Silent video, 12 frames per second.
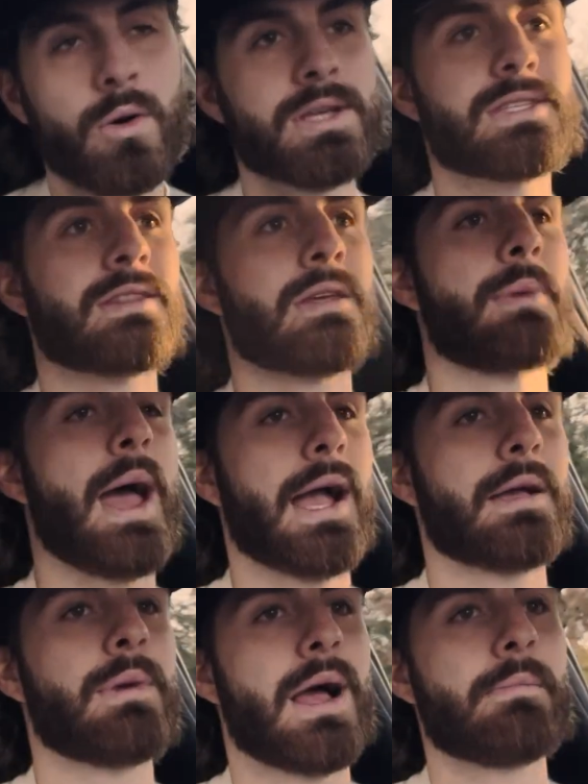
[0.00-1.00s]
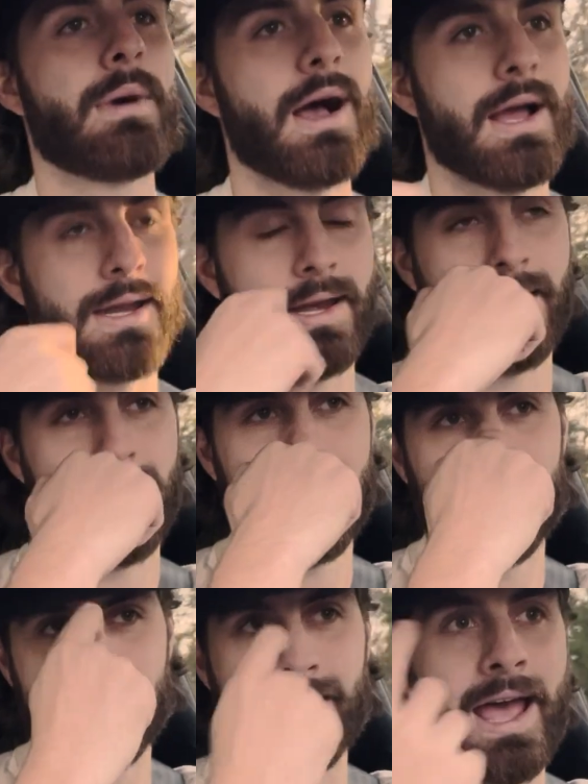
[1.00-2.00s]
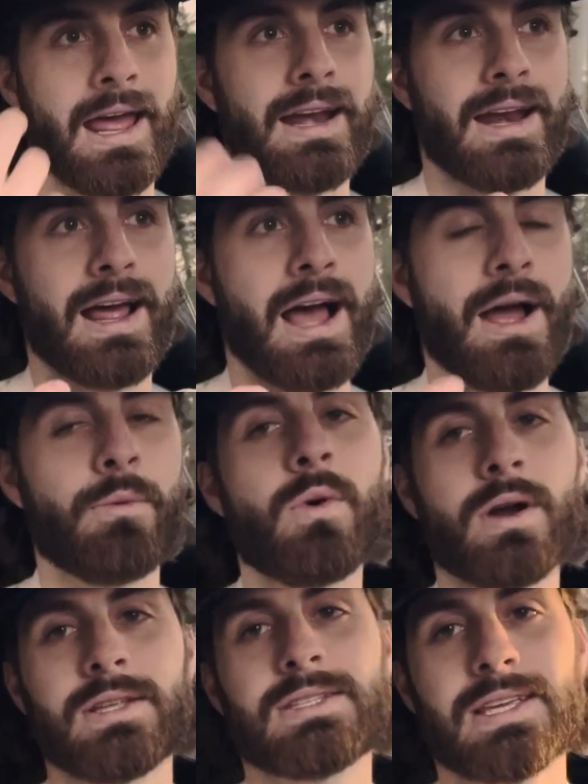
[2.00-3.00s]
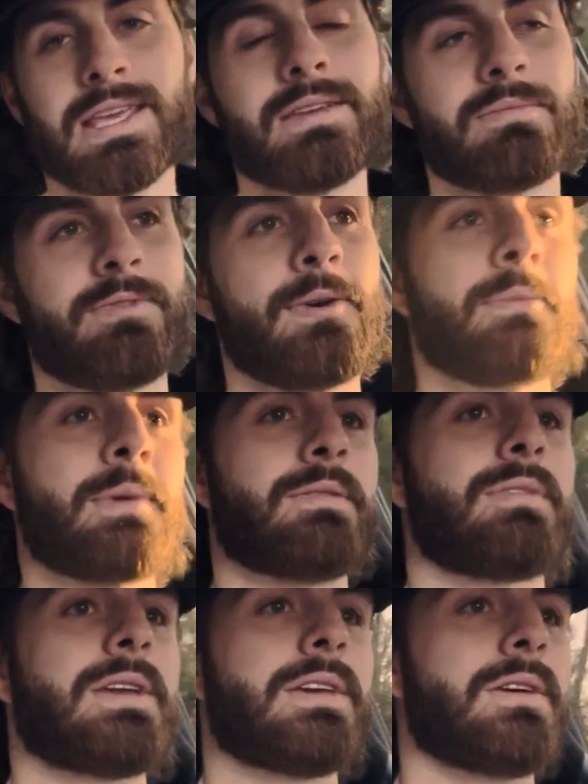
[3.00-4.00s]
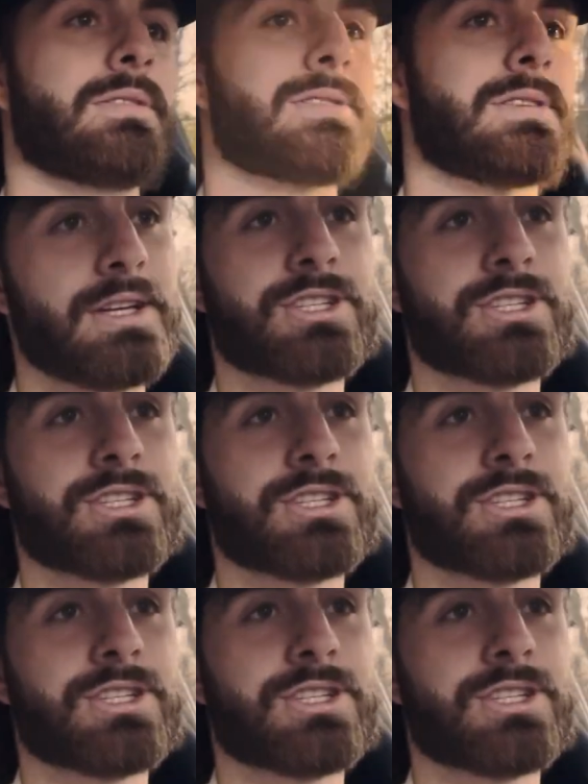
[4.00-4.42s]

in the back of my mind that I wanted to keep filming videos.